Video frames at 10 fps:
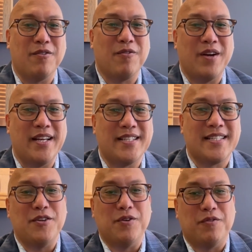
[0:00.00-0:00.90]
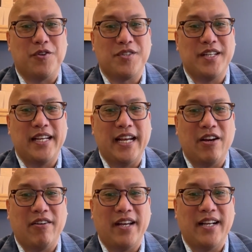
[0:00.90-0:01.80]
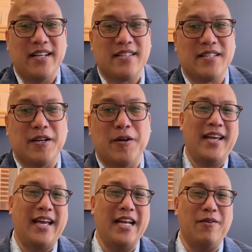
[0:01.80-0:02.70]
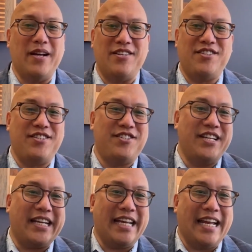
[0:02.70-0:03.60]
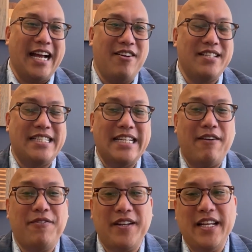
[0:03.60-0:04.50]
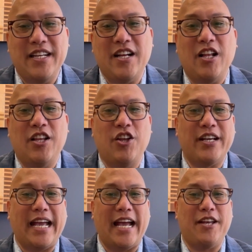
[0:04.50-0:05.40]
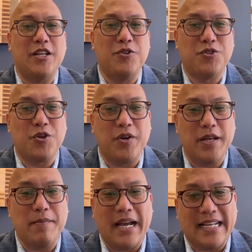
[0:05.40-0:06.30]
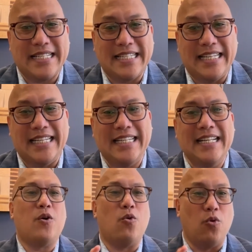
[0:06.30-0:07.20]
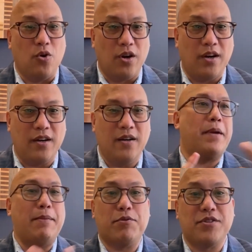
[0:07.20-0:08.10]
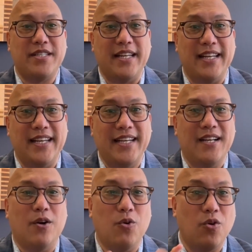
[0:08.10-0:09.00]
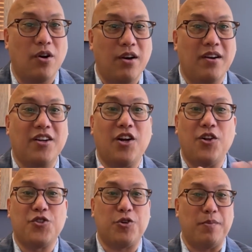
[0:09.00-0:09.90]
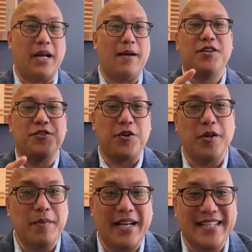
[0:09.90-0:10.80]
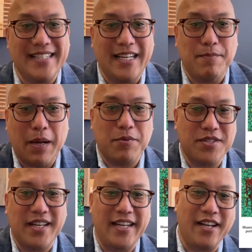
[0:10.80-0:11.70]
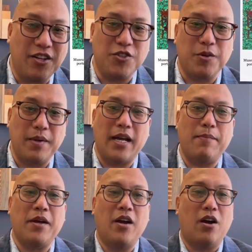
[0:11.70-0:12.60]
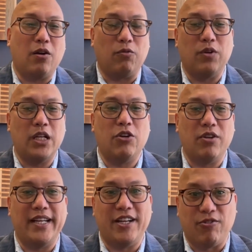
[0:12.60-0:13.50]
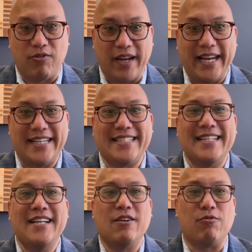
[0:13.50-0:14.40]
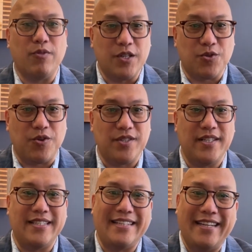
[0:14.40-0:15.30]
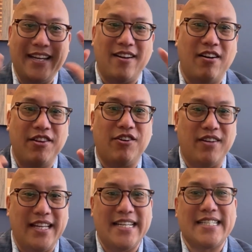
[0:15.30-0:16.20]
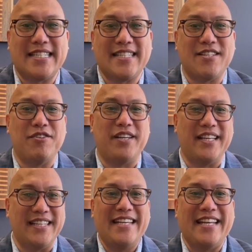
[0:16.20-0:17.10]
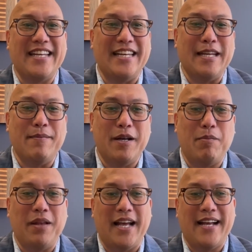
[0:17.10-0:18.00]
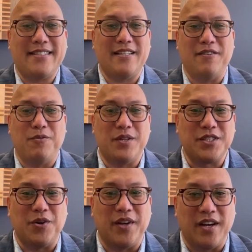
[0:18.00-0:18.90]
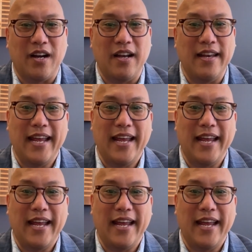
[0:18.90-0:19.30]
Rice University area. So anyways, check it out. Definitely look at Houstonia Magazine or Paper City or Culture Map. Houstonia Magazine, Paper City, and Culture Map are really great resources. Get on their lists so you can get an email blast of what's going on.